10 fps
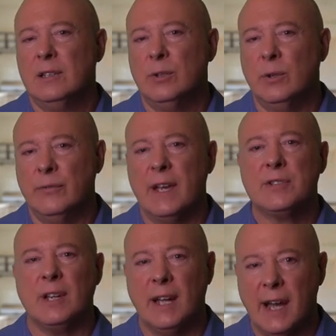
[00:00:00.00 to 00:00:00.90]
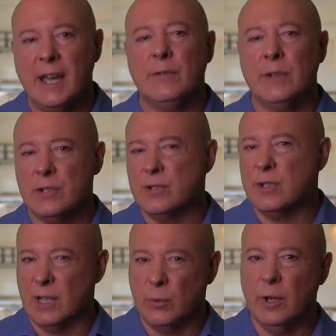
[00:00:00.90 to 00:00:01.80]
to invest in high
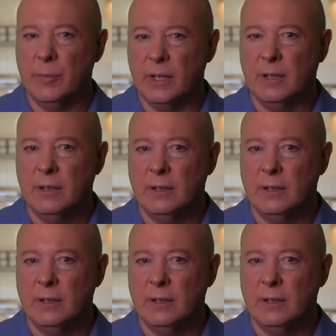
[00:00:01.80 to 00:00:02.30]
efficiency equipment